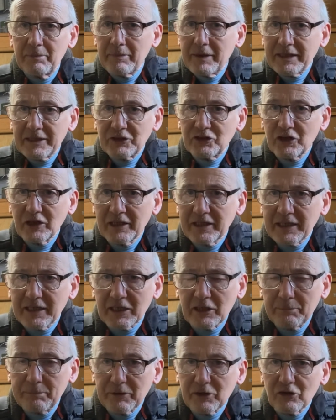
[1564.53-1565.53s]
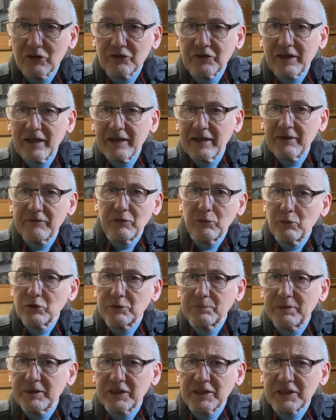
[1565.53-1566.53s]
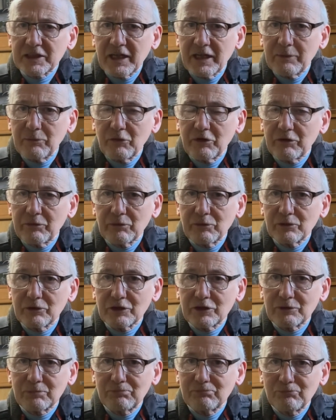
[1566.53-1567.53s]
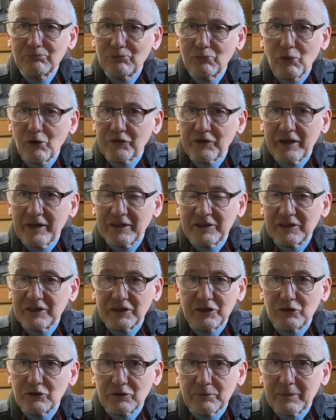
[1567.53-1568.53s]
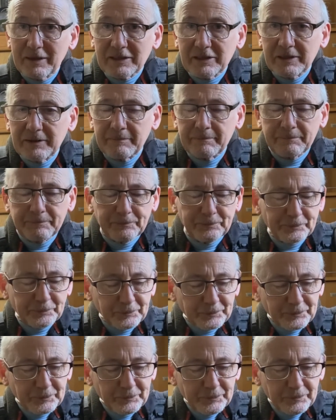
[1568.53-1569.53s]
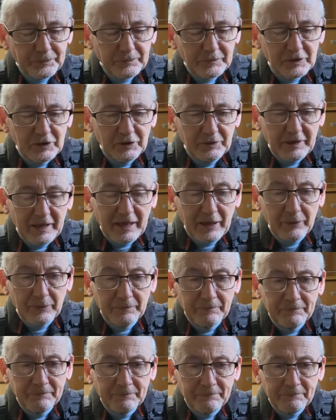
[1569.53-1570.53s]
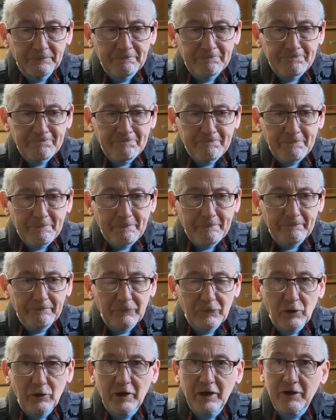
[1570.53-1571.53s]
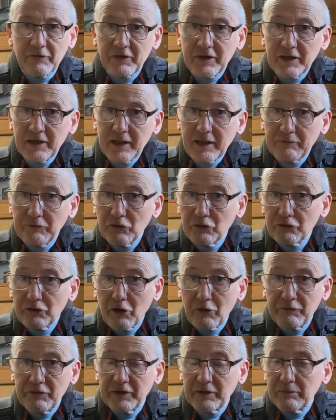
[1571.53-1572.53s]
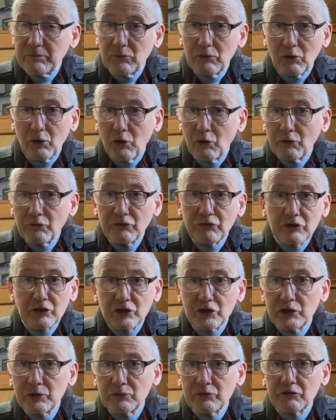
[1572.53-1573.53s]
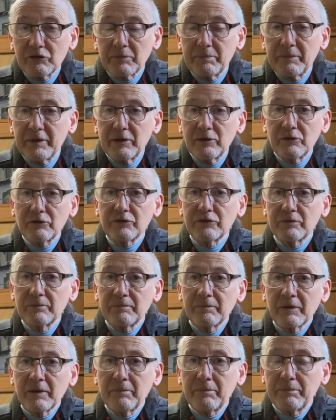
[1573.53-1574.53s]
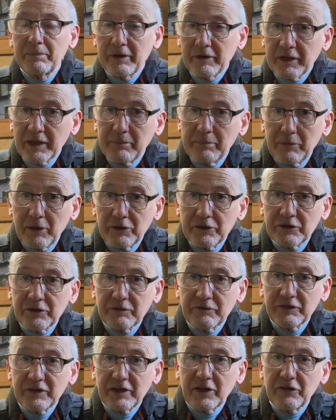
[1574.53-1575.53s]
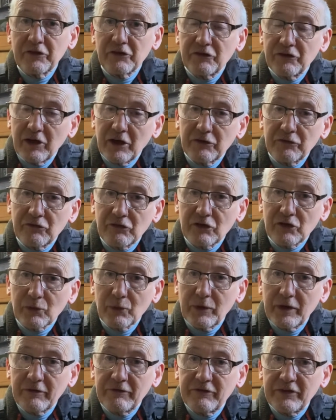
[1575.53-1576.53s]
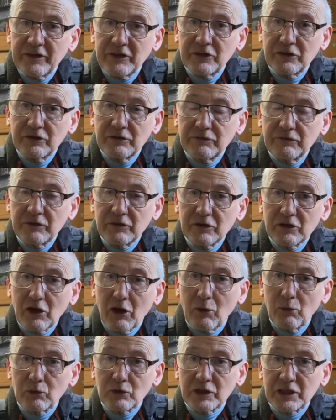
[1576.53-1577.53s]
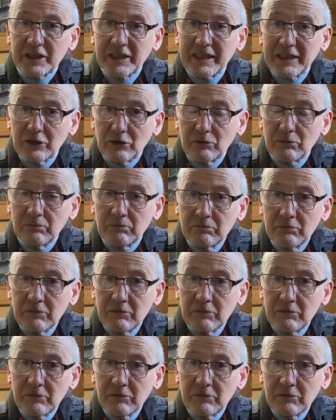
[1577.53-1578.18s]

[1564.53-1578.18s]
major leak, because that level would be the same whether it was what day it is, doesn't matter. Now if it levels off at 100, 200 mils, bearing in mind, as I've said, there's 900 square feet of cold steel,